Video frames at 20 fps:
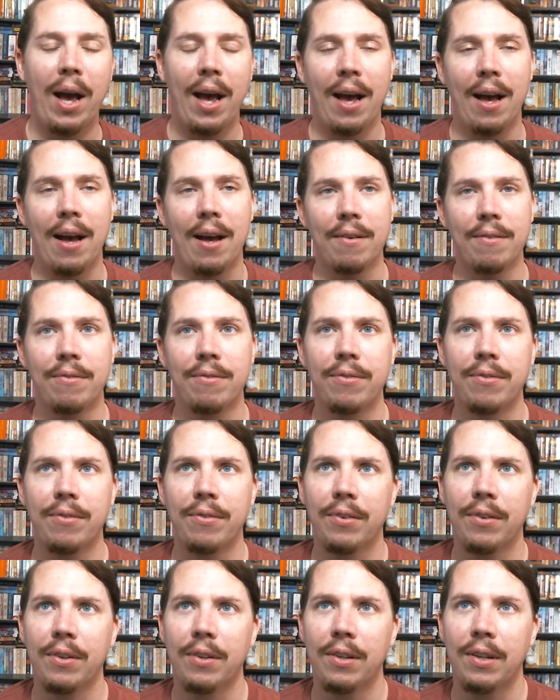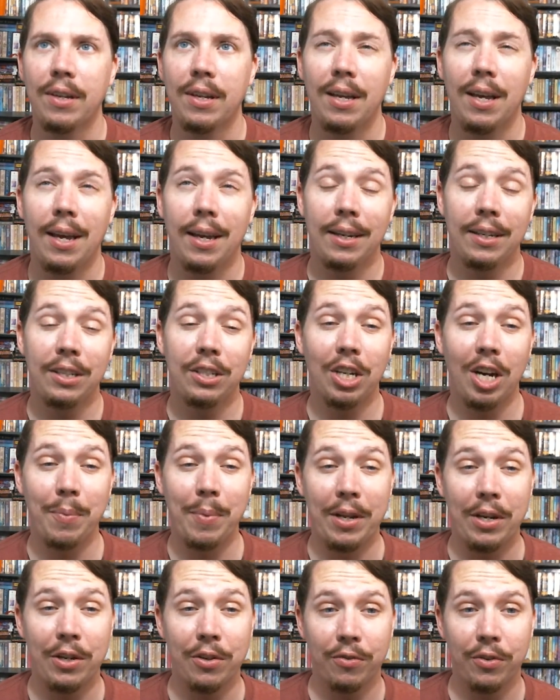have a
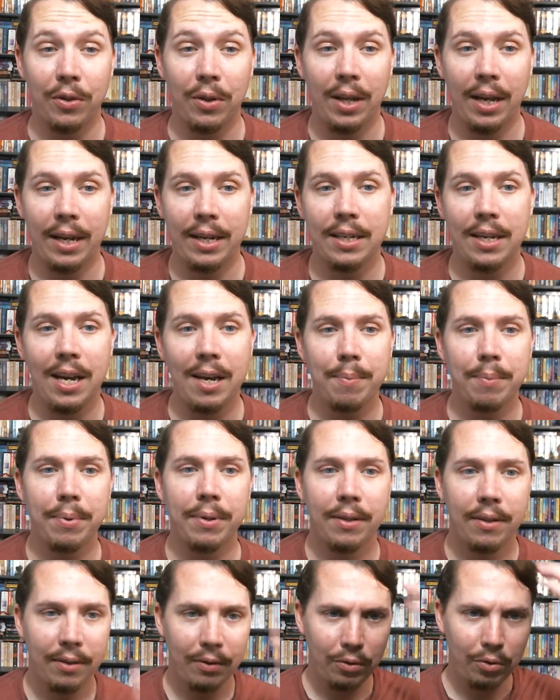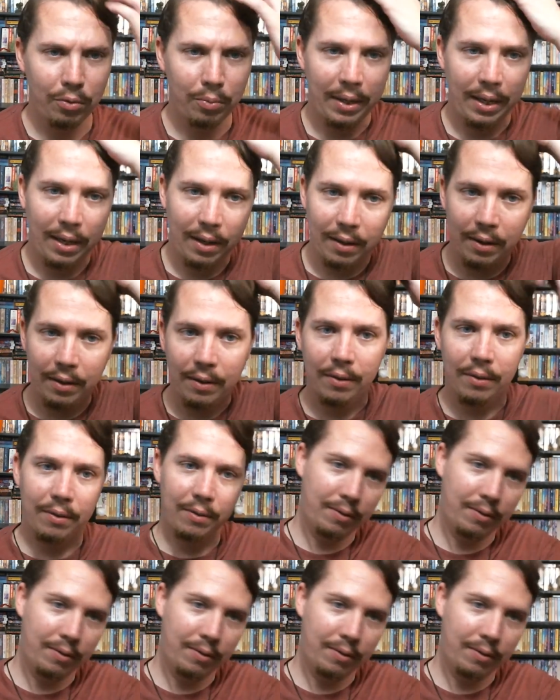job interview lined up. Ooh, my hair.